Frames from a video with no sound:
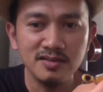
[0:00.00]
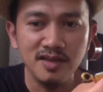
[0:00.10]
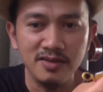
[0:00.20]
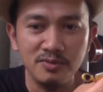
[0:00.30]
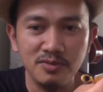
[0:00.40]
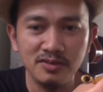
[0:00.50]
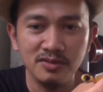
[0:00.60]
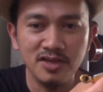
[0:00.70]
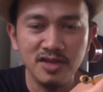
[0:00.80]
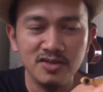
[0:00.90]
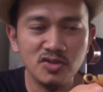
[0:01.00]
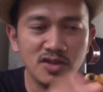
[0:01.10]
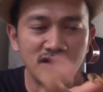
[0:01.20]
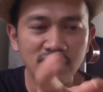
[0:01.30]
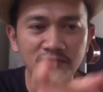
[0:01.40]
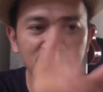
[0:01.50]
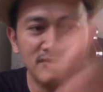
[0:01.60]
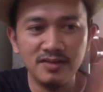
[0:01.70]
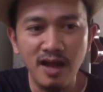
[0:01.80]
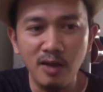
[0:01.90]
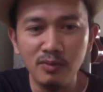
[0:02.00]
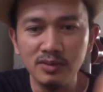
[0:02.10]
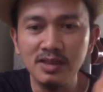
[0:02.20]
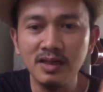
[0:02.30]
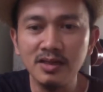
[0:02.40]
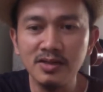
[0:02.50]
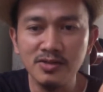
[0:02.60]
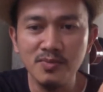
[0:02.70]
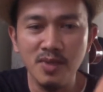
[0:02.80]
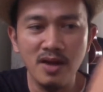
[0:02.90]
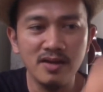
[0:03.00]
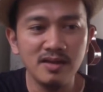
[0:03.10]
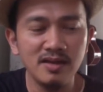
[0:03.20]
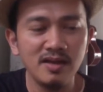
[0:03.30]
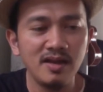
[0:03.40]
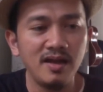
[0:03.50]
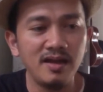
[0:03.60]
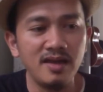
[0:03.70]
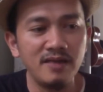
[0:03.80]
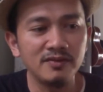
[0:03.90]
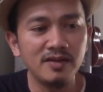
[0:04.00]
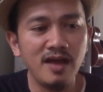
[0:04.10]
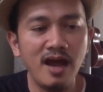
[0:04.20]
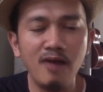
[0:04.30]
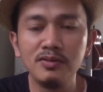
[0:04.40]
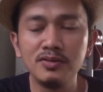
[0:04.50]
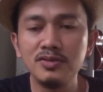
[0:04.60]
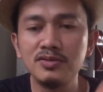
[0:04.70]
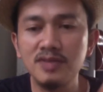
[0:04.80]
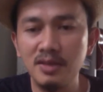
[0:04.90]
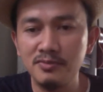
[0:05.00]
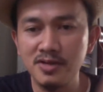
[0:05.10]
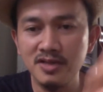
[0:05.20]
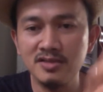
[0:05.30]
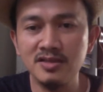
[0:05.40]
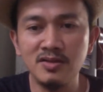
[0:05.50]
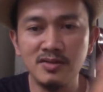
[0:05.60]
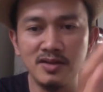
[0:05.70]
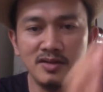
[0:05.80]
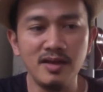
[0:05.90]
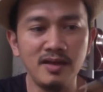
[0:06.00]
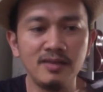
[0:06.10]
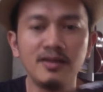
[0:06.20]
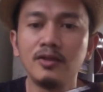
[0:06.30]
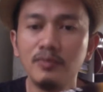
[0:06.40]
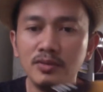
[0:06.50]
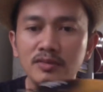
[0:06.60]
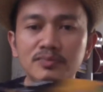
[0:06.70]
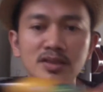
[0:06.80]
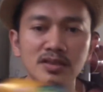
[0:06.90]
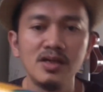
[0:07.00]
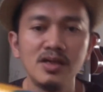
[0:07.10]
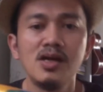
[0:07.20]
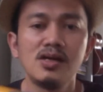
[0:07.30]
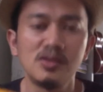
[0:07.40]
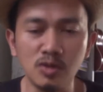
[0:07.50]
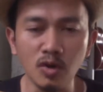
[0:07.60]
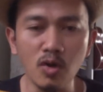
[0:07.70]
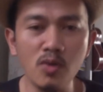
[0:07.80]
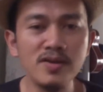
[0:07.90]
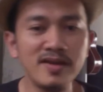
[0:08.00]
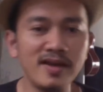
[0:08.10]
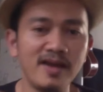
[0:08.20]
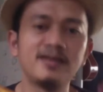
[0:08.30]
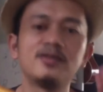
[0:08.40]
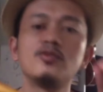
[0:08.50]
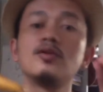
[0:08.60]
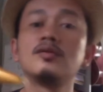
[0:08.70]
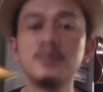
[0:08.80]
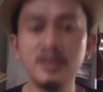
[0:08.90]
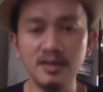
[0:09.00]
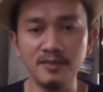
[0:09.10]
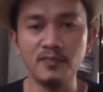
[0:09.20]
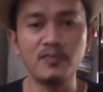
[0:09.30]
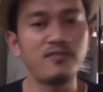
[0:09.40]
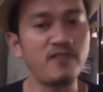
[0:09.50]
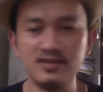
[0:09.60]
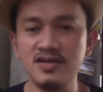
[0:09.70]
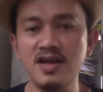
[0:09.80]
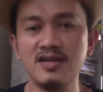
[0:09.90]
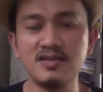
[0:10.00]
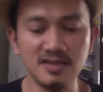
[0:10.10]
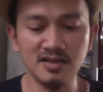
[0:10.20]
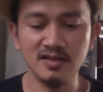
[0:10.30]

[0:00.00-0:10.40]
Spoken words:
I will attach, and after that, I will clear the body, and after that, I will do some resin on it, and it will be glowing and it will be fantastic.